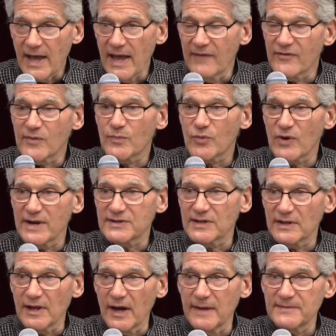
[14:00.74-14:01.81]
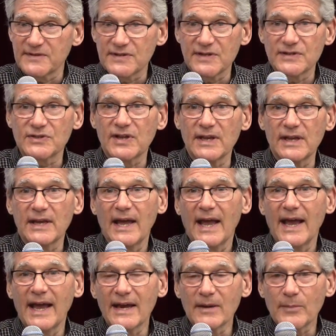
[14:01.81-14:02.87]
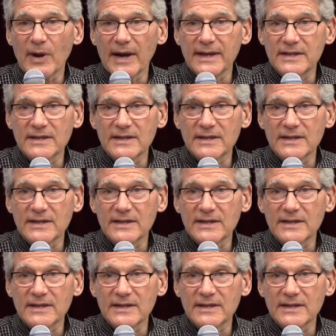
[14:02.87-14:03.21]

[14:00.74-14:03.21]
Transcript: ever-present Lyme disease. The antibody